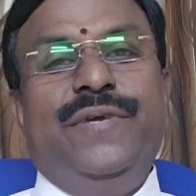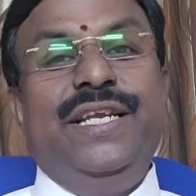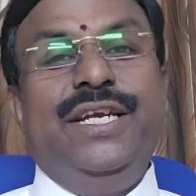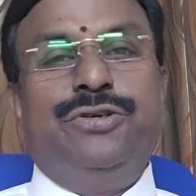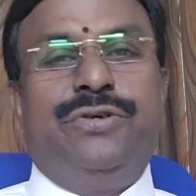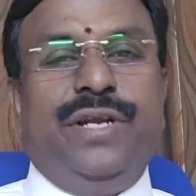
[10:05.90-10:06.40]
we
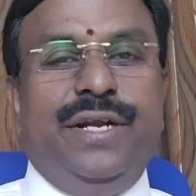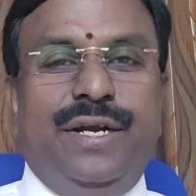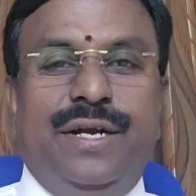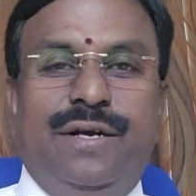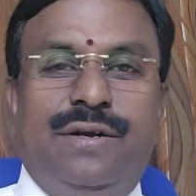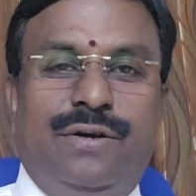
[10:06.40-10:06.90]
need to
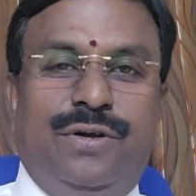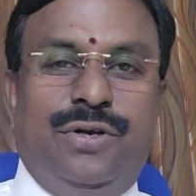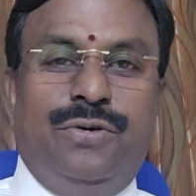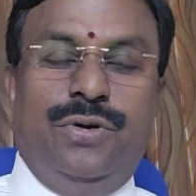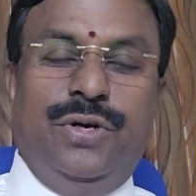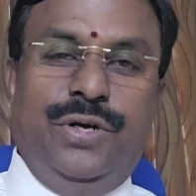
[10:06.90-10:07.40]

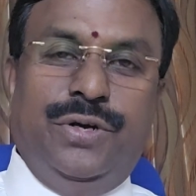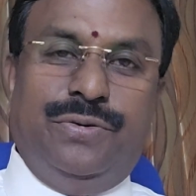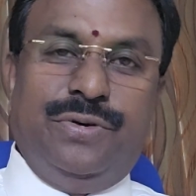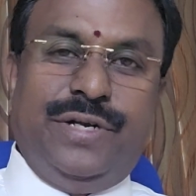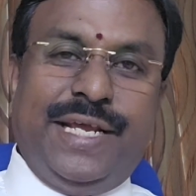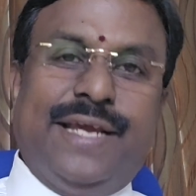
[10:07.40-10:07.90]

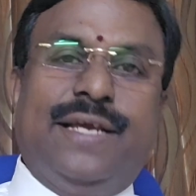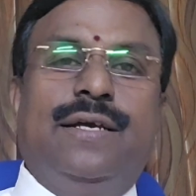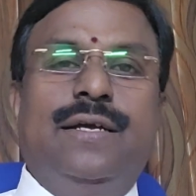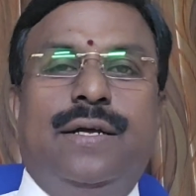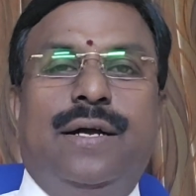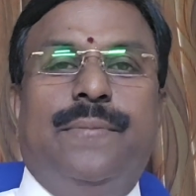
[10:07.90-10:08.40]
take?
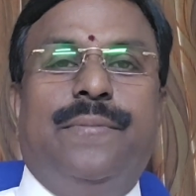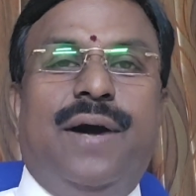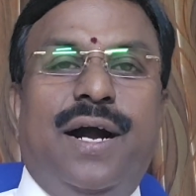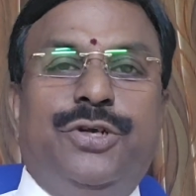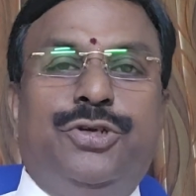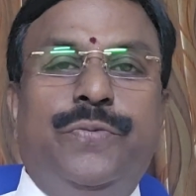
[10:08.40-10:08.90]

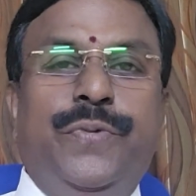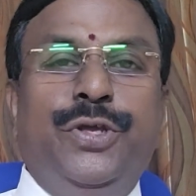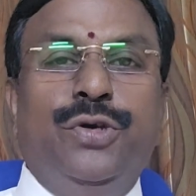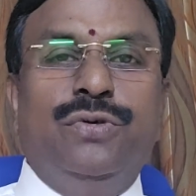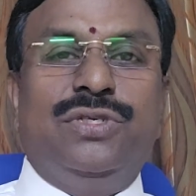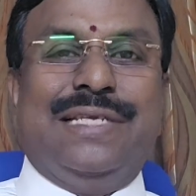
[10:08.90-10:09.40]
Mark should be
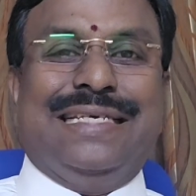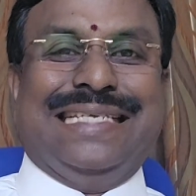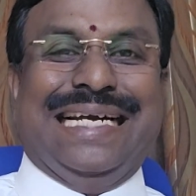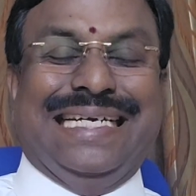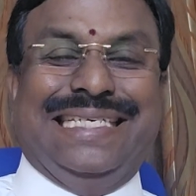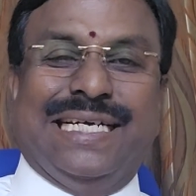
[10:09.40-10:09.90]
used as an
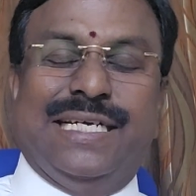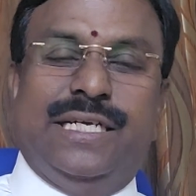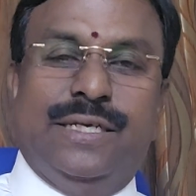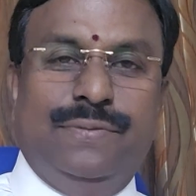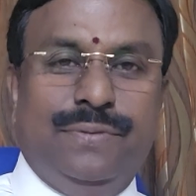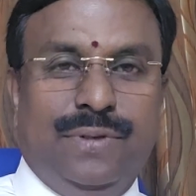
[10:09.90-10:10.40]

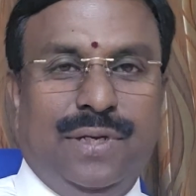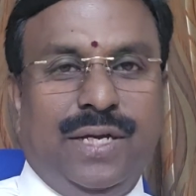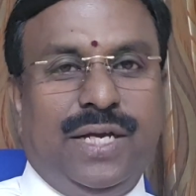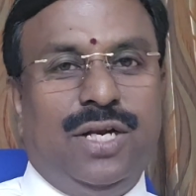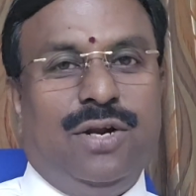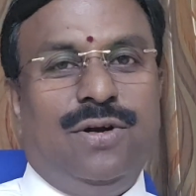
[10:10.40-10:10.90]
adjective
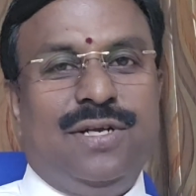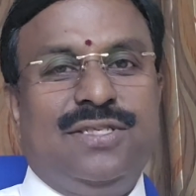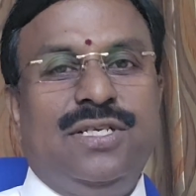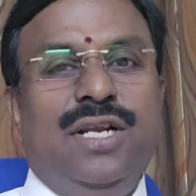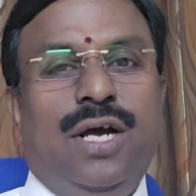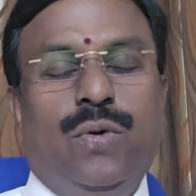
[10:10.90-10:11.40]
and not as
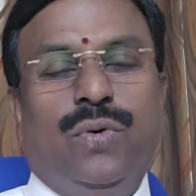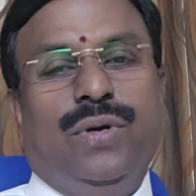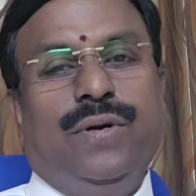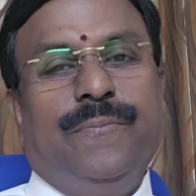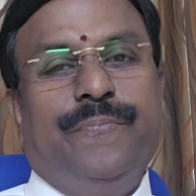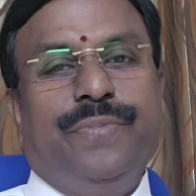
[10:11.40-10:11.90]
a noun.
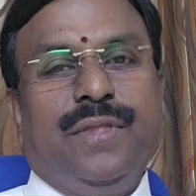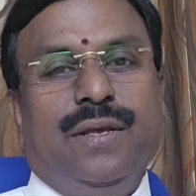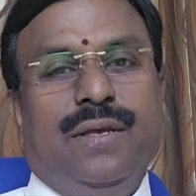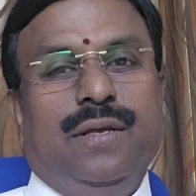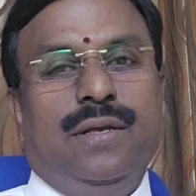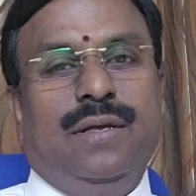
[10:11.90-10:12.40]

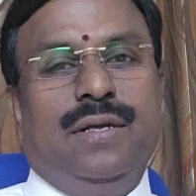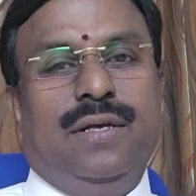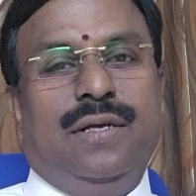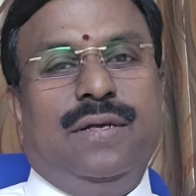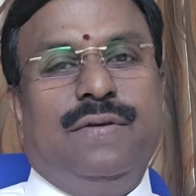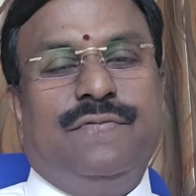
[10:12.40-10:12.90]

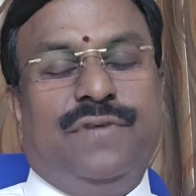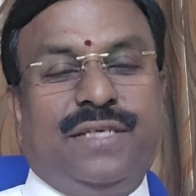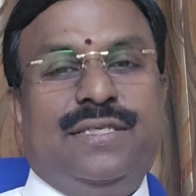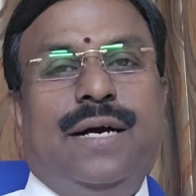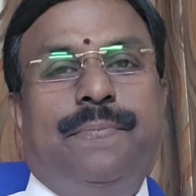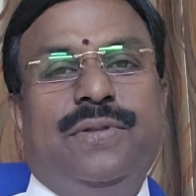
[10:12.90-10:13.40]
For
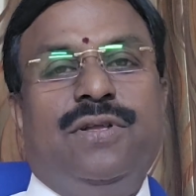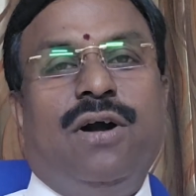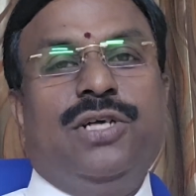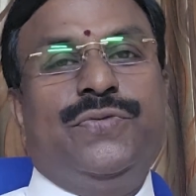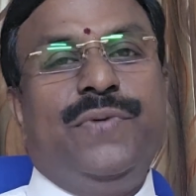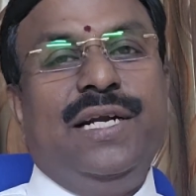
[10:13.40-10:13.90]
example, the
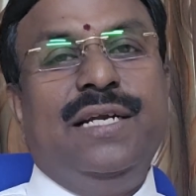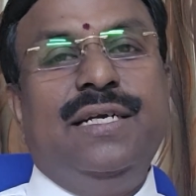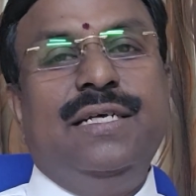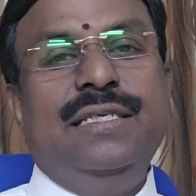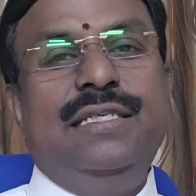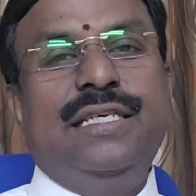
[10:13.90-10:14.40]
Oxford
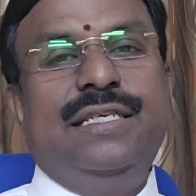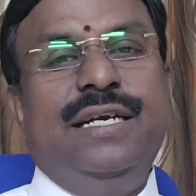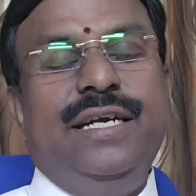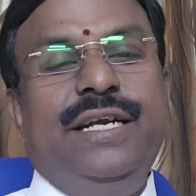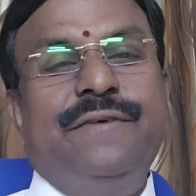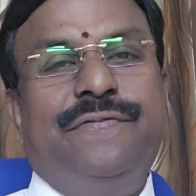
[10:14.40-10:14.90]
Learner's
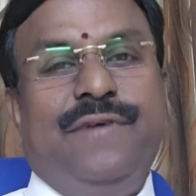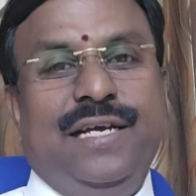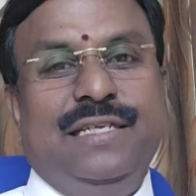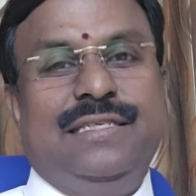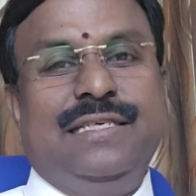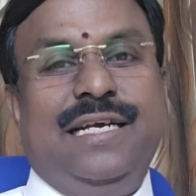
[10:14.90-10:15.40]
Dictionary
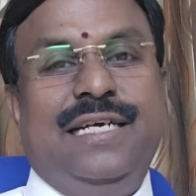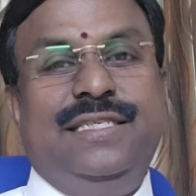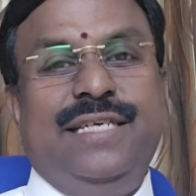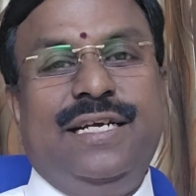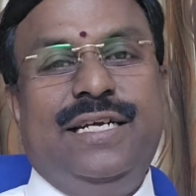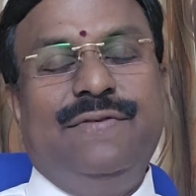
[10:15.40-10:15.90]
defines an
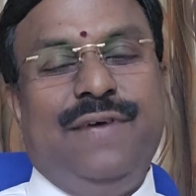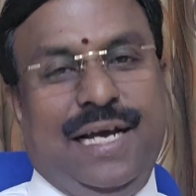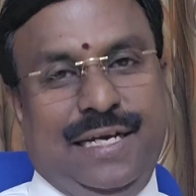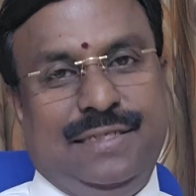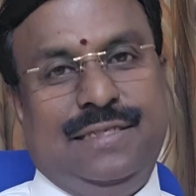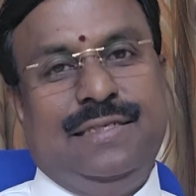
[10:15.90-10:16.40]
adjective
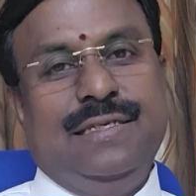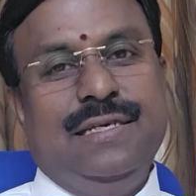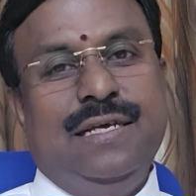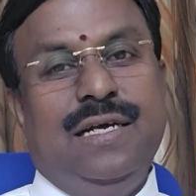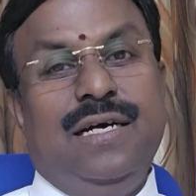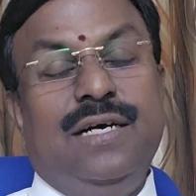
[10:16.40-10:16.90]
as
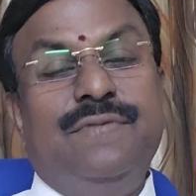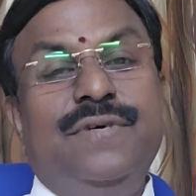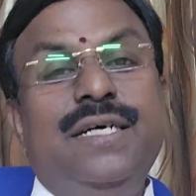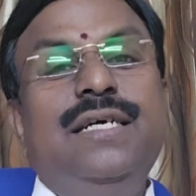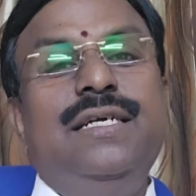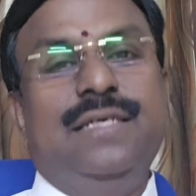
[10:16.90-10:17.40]
a
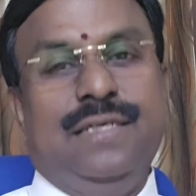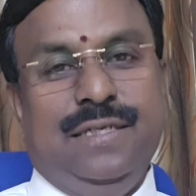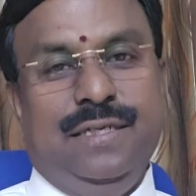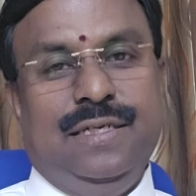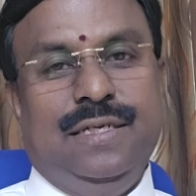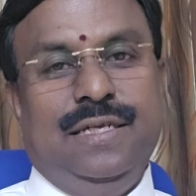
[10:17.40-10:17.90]
word
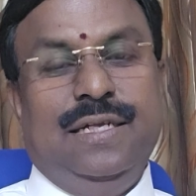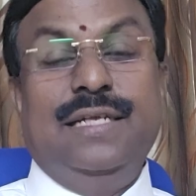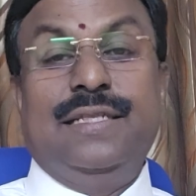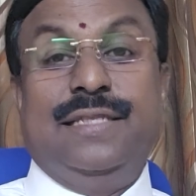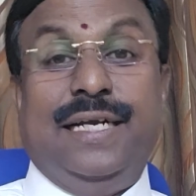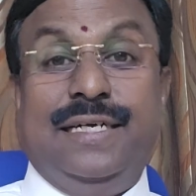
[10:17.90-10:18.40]

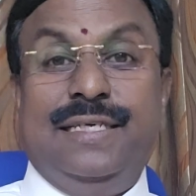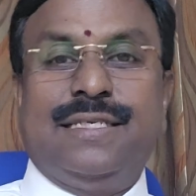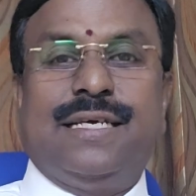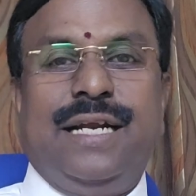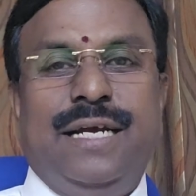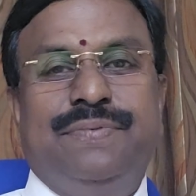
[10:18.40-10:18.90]
that
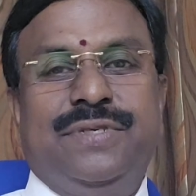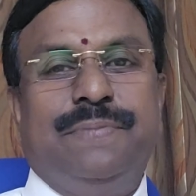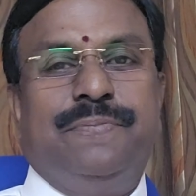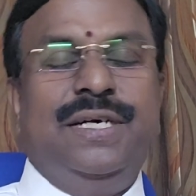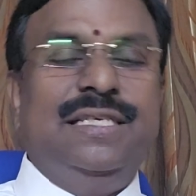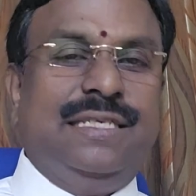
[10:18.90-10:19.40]
describes a
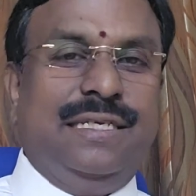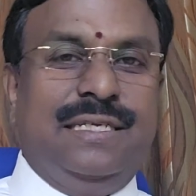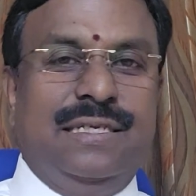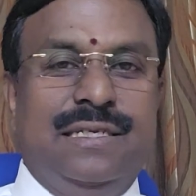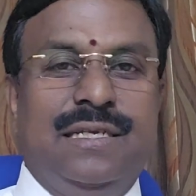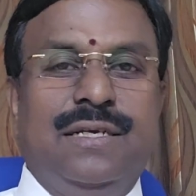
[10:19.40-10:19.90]
person
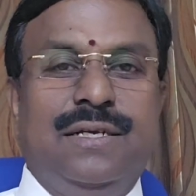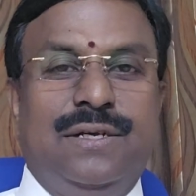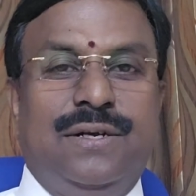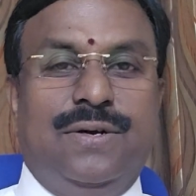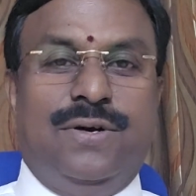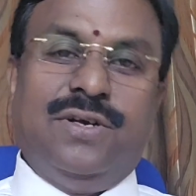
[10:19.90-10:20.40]

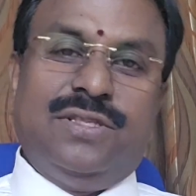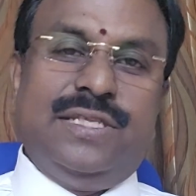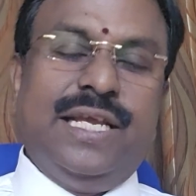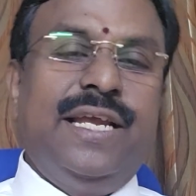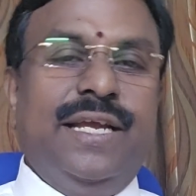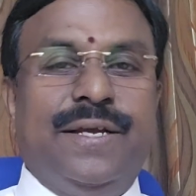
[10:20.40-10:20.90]
or
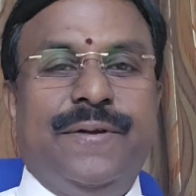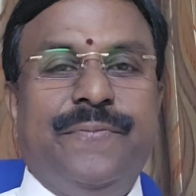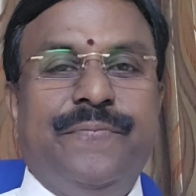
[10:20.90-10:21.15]
thing.